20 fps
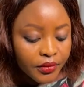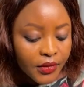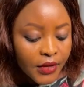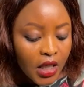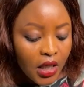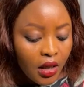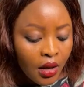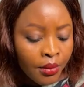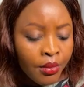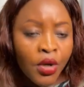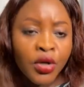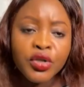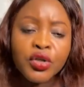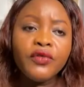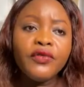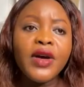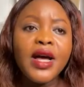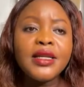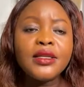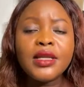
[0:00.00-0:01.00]
most of
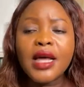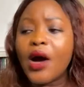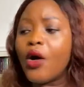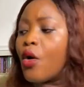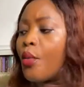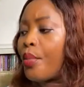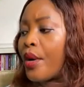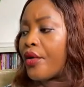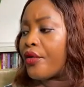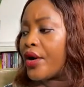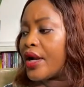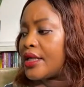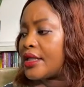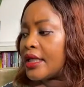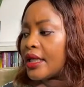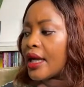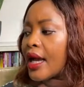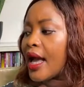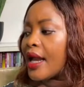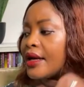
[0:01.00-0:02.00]
us are operating
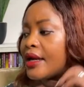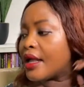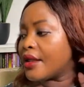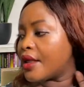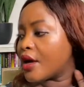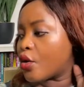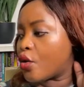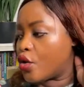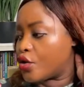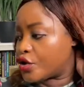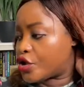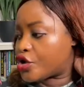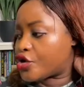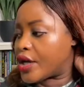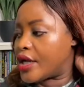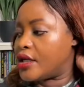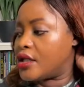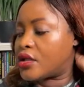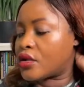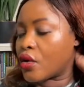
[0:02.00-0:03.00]
under the
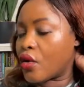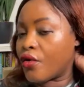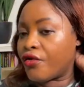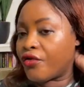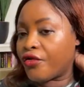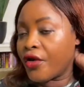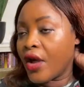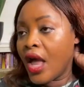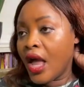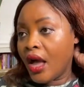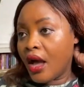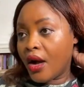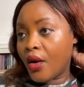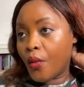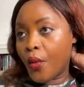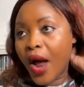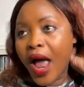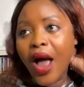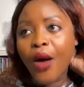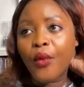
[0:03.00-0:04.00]
constraints of where
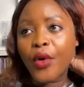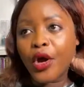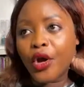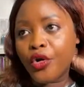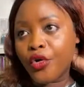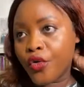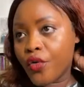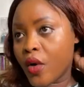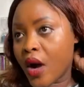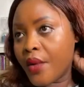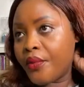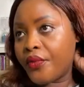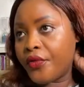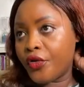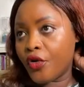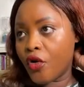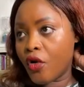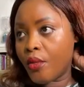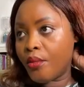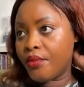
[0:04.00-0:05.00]
we grew up
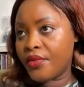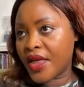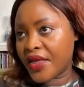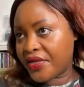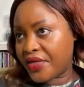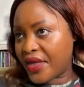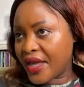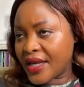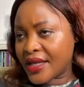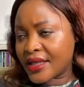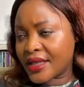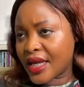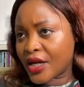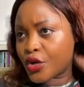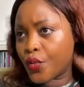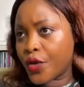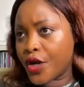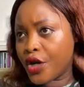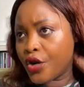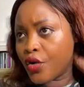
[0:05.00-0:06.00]
from, the things that we
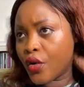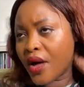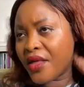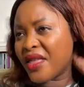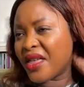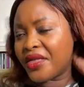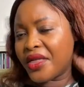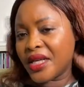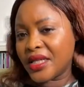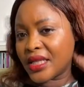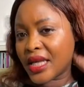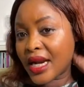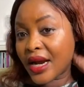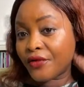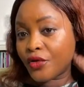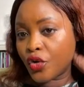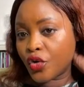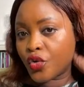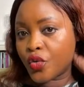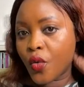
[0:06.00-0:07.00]
know and the things that have not
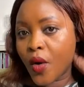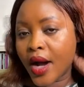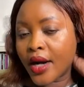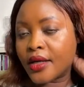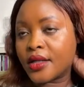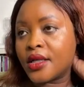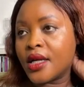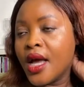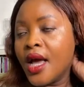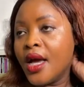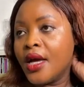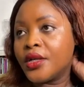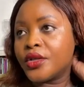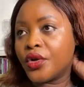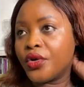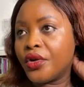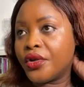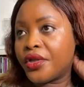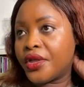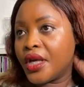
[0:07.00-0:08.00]
worked. So you're
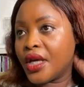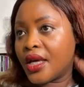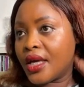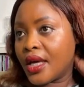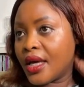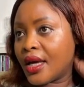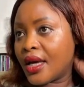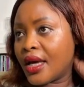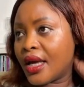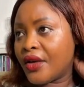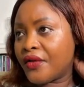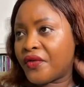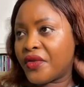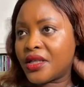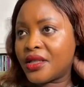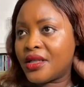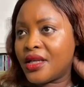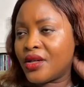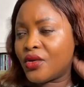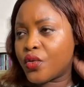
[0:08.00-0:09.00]
thinking, if this didn't
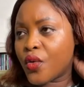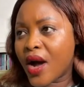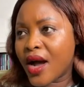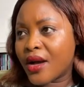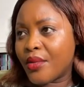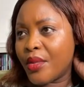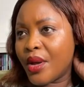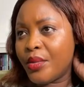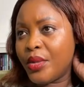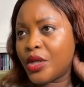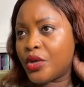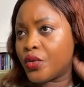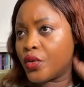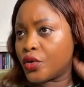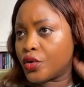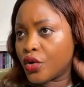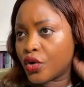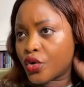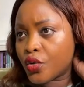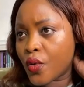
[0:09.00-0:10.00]
work, maybe it will not
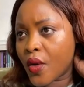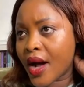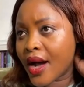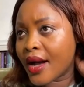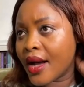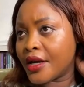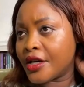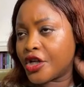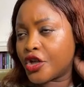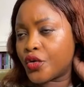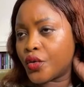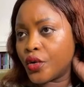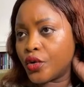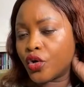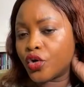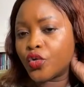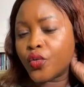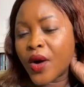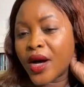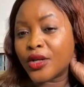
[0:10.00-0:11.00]
work, and it will not
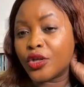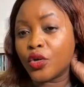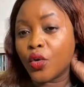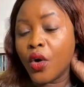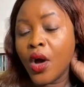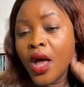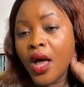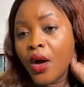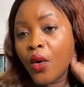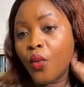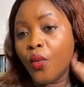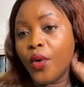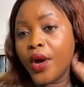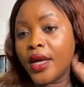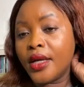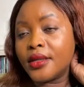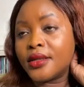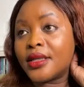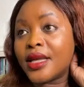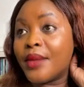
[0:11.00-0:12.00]
work. So we
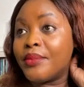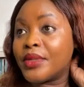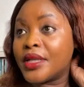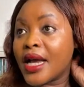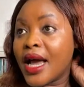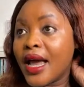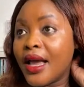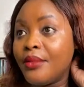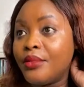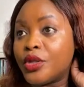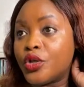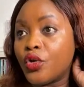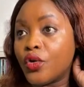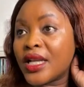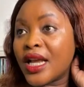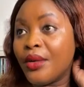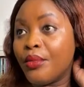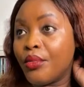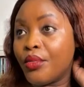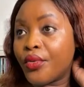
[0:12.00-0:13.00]
sometimes don't
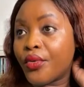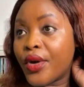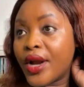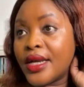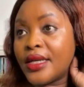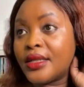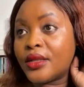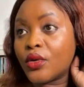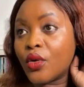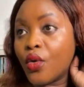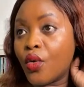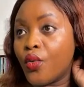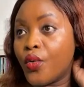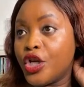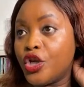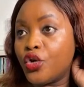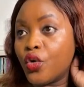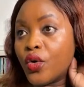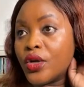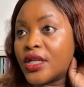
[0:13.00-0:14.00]
embrace or we
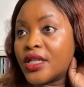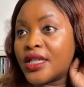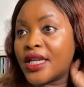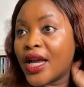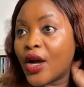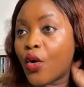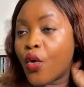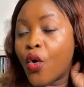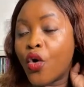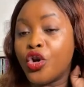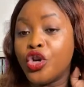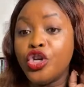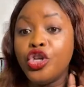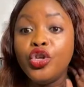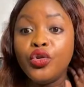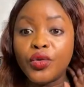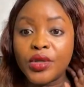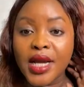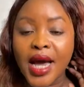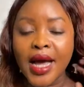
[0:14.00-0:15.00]
don't take on new
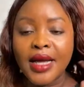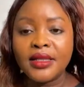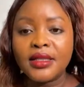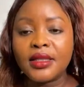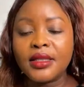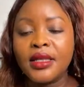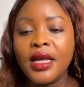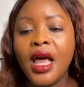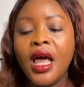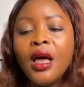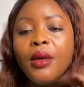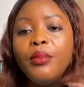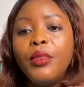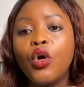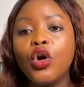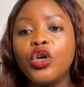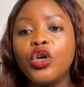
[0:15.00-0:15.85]
tasks because